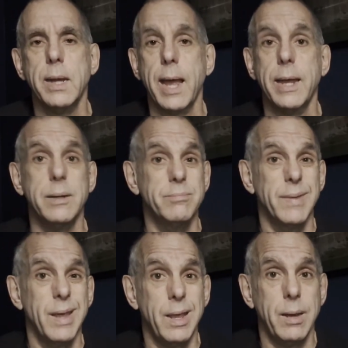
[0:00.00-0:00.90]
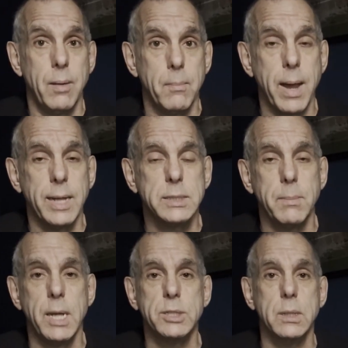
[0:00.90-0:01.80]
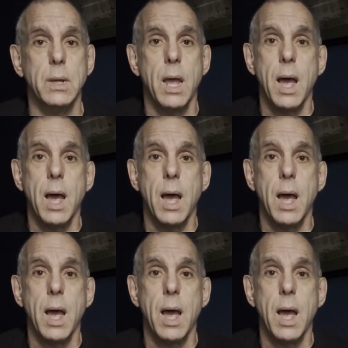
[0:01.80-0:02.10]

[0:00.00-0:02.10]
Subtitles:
and in my estimation,